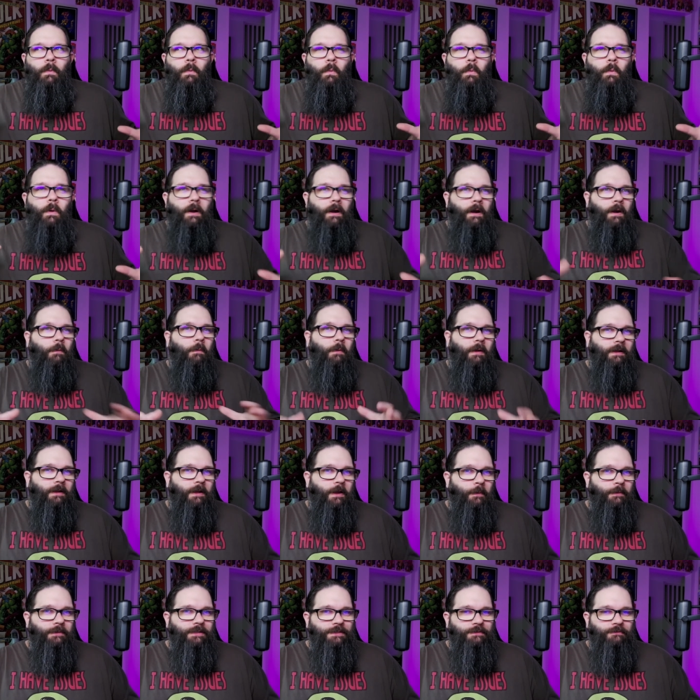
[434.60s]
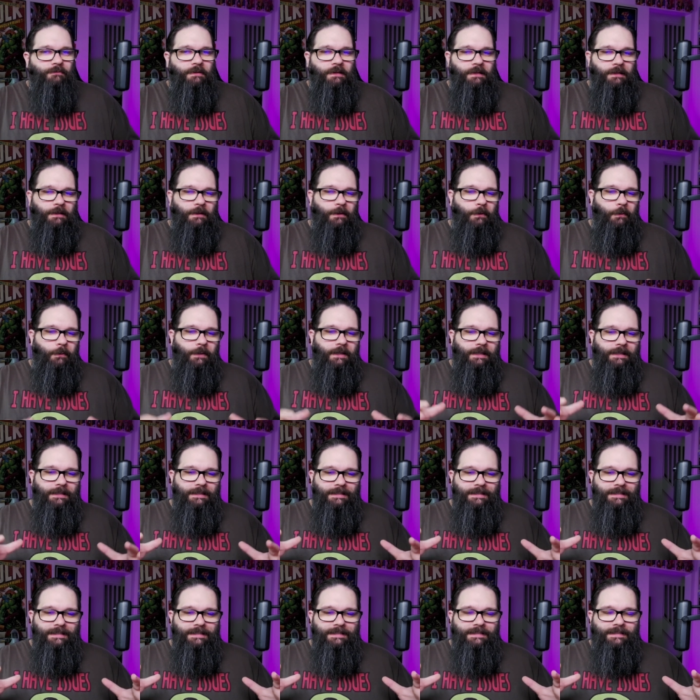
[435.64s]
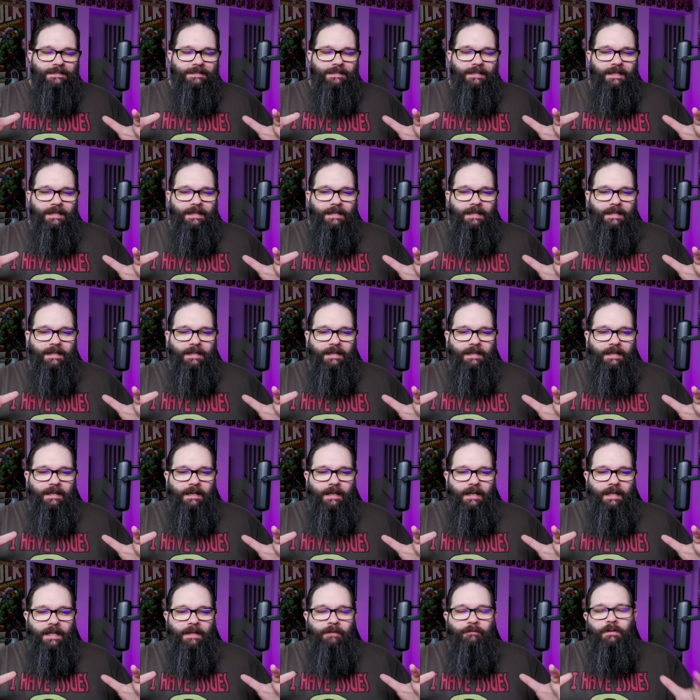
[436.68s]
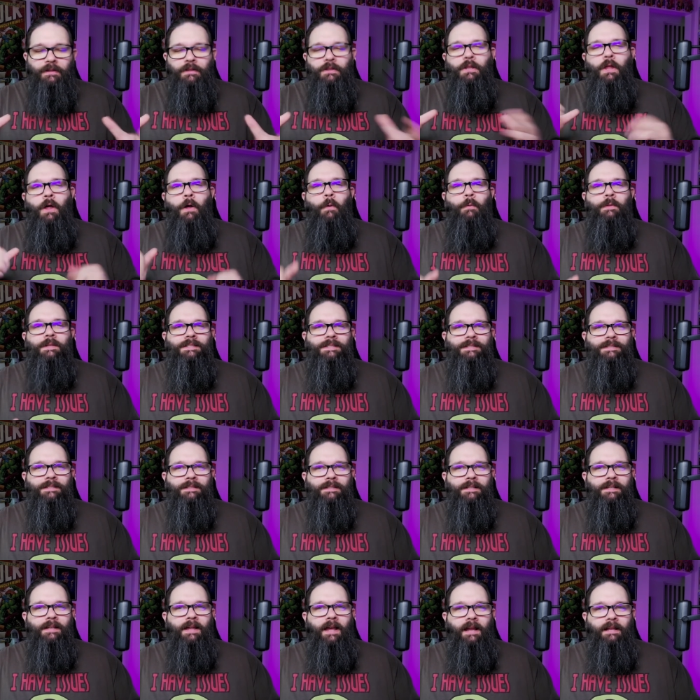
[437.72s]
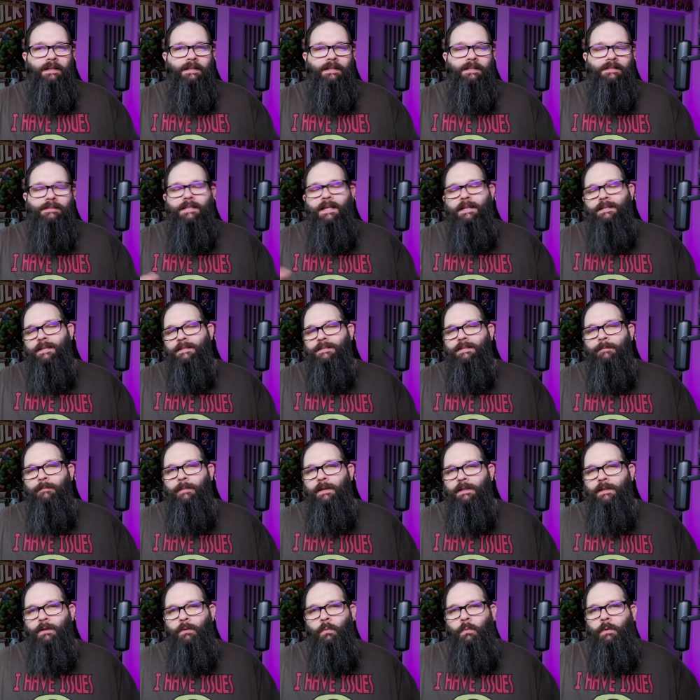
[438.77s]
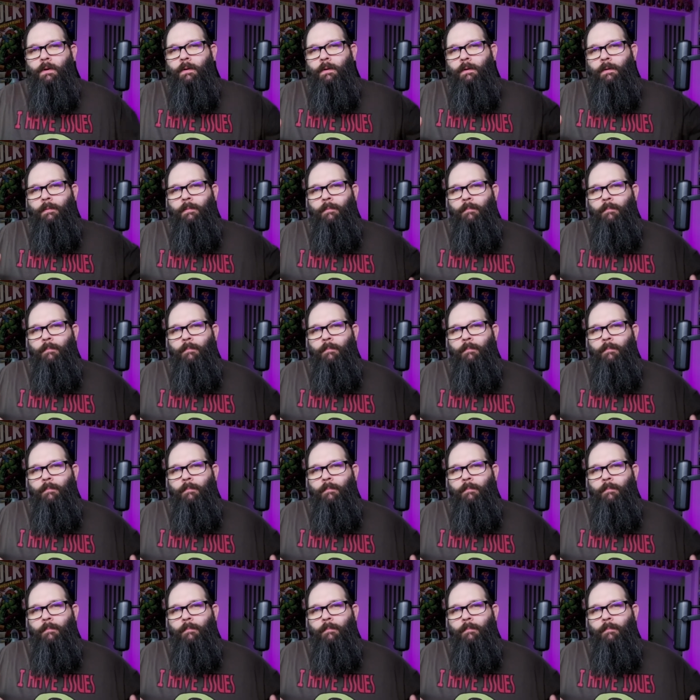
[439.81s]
where I want to go with this video is even though this isn't the 90s, that doesn't mean that we're